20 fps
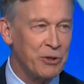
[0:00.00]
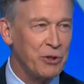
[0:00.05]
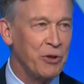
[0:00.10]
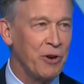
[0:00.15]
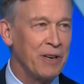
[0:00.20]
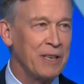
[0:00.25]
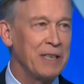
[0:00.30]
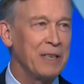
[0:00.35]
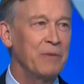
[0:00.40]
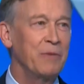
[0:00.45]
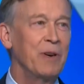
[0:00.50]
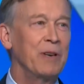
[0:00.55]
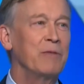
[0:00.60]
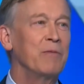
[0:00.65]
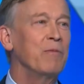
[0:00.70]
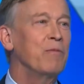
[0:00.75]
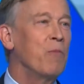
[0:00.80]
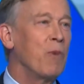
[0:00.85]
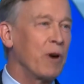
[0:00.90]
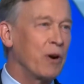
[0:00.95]
was talking
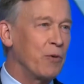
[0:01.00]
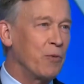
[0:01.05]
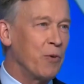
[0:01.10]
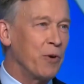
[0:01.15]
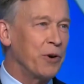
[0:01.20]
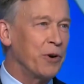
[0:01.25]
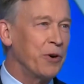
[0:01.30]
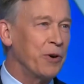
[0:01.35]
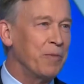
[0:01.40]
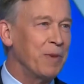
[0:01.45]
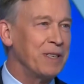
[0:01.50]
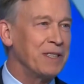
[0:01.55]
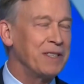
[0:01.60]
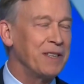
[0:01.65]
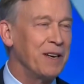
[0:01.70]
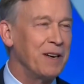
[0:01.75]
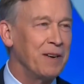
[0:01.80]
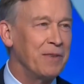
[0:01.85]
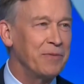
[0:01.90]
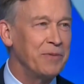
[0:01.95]
about Mark Warner and
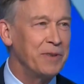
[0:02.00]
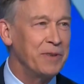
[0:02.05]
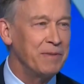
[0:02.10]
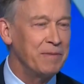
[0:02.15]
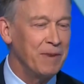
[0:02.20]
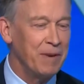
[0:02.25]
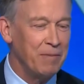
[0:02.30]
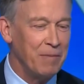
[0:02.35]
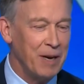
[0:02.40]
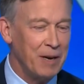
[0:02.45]
myself and